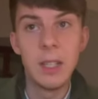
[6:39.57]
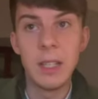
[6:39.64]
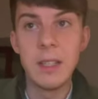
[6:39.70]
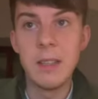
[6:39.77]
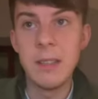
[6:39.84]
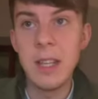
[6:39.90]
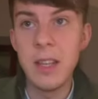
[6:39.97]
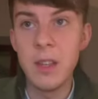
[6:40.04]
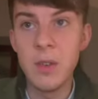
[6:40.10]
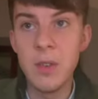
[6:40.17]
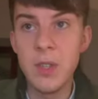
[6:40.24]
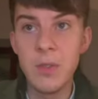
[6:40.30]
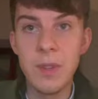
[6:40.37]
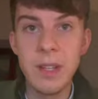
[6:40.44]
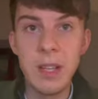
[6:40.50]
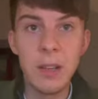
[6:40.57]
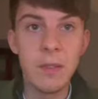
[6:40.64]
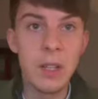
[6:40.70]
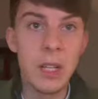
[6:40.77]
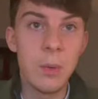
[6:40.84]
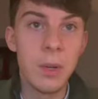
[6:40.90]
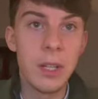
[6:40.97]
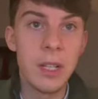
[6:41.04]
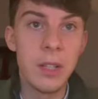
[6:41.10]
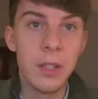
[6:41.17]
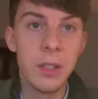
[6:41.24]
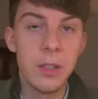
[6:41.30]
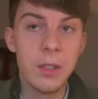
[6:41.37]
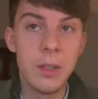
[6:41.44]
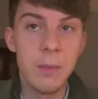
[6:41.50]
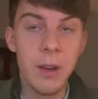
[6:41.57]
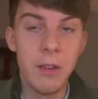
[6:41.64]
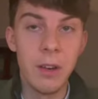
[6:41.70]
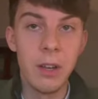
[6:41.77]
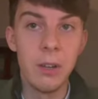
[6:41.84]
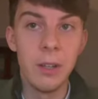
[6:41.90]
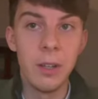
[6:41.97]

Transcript: Can see those three definitely winning tomorrow.